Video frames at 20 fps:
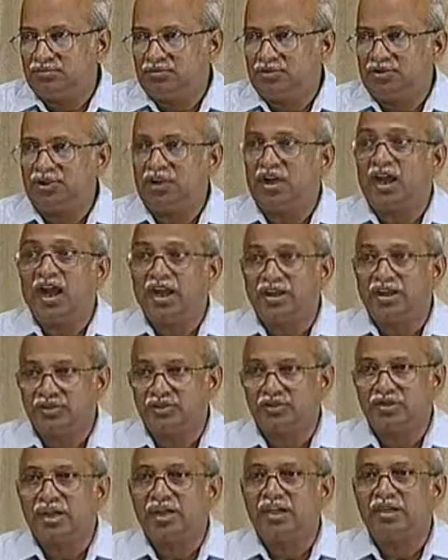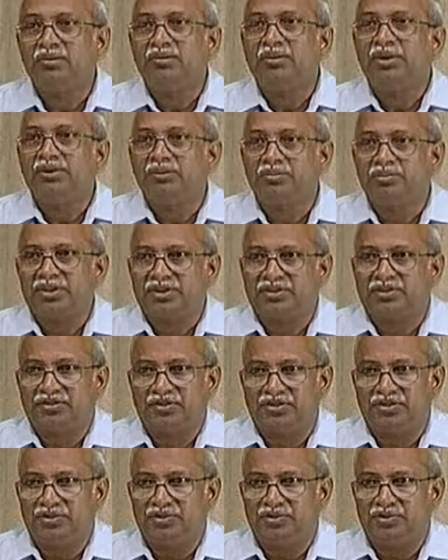the hydrodynamic pressure
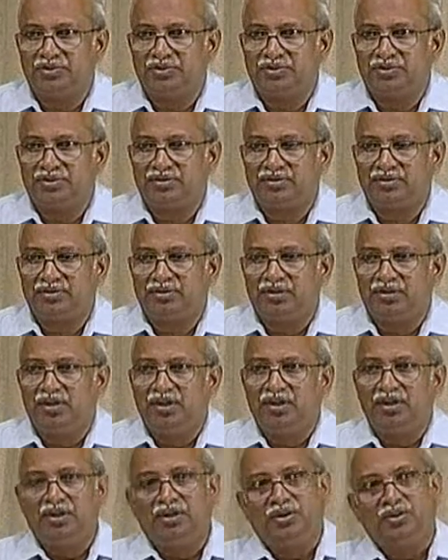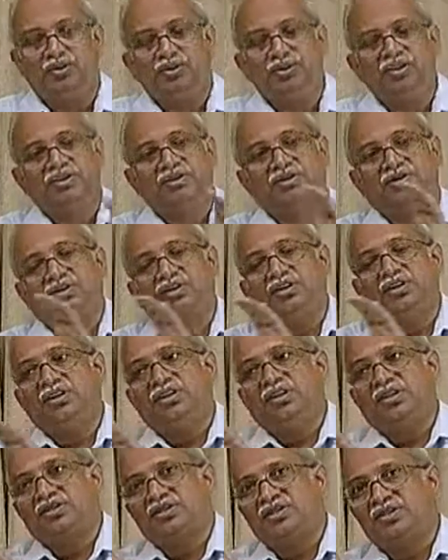distribution, which in
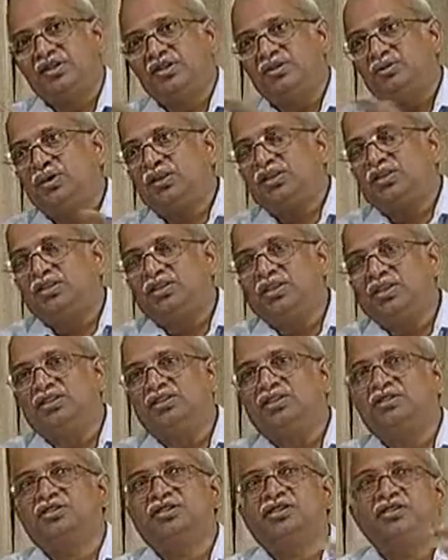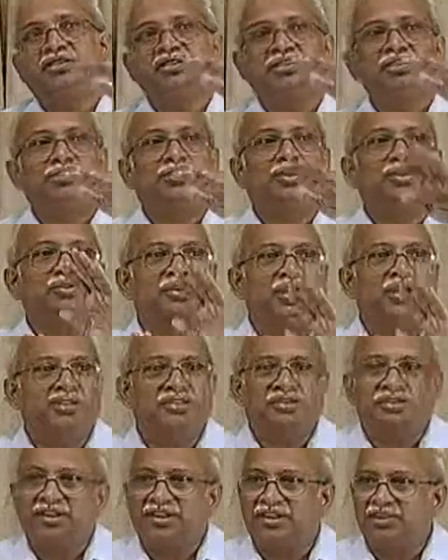a still water condition is equal to
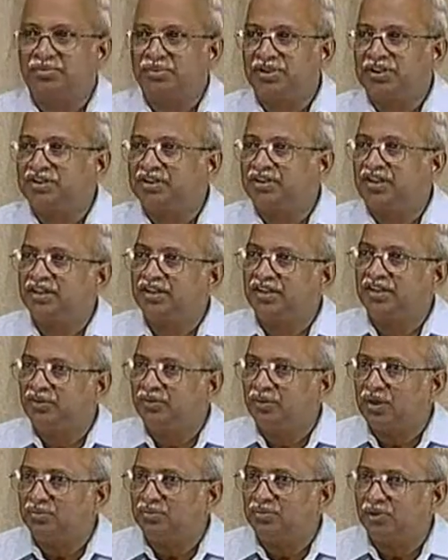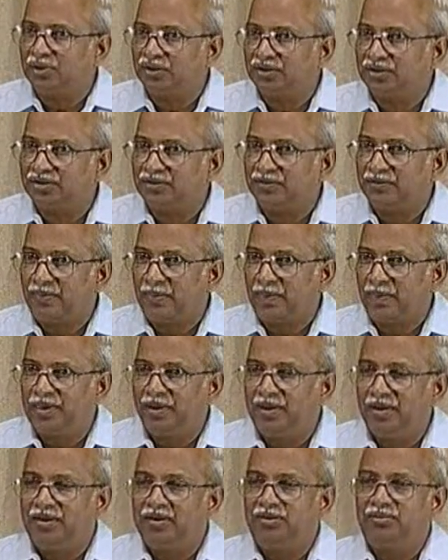hydrostatic pressure at any one point.
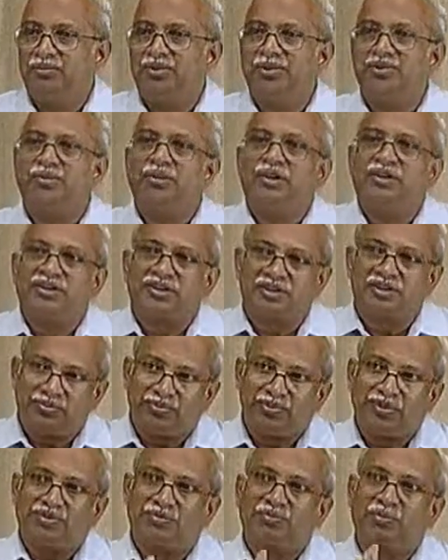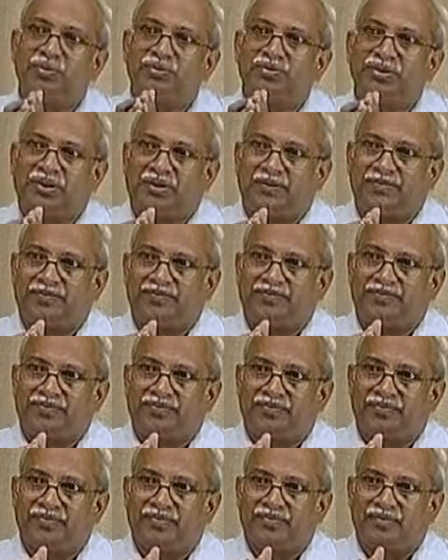But when the ship is moving
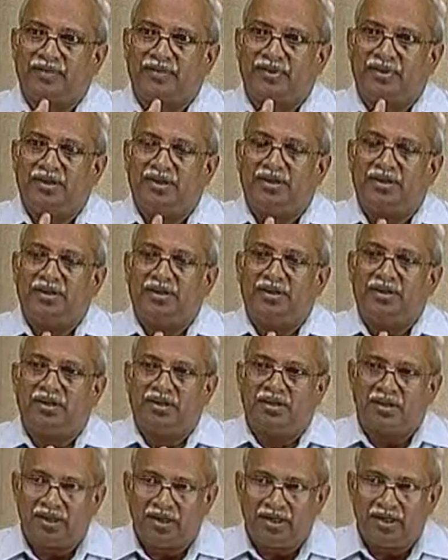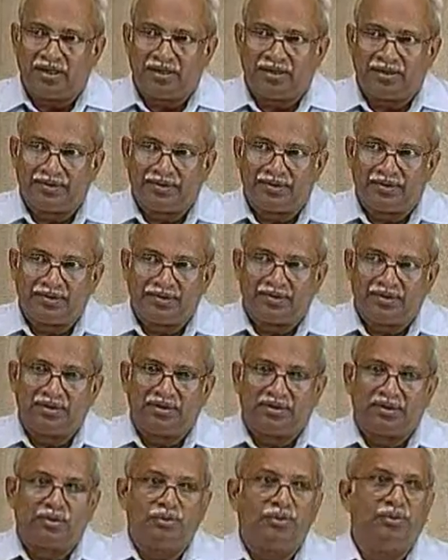in a
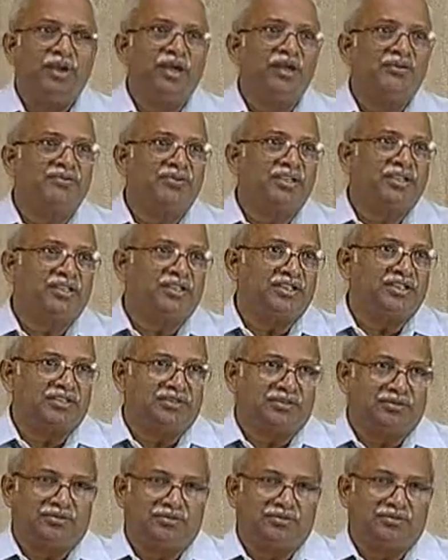wave condition,